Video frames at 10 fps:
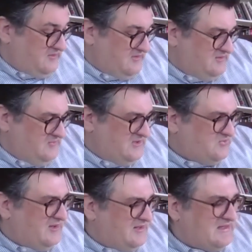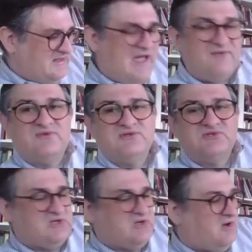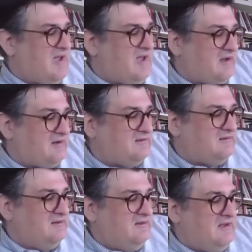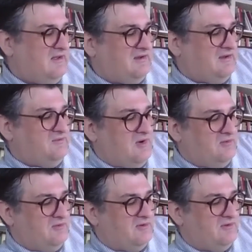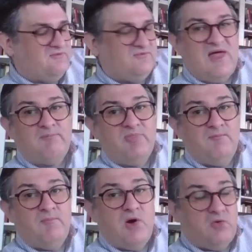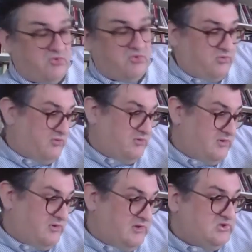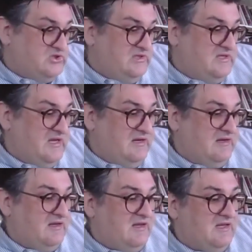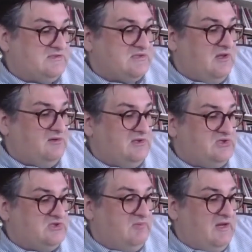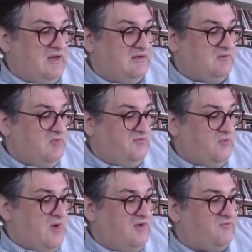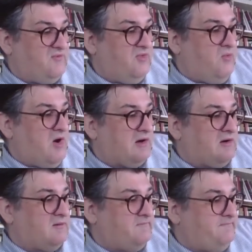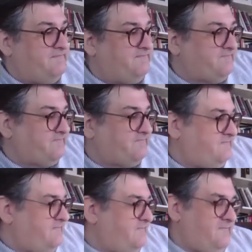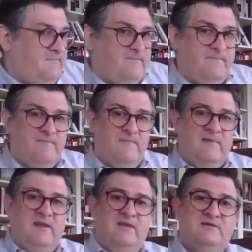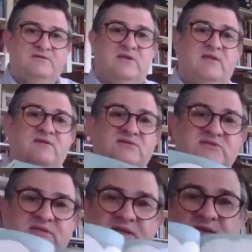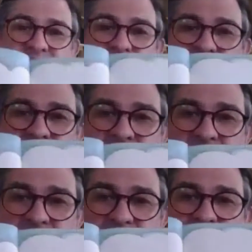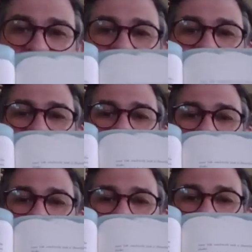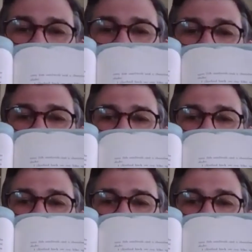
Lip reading: Which one is left? She called back. I groaned. Flap them both. She did, and slowly she began to move away from the water. There's another scene. See the pictures?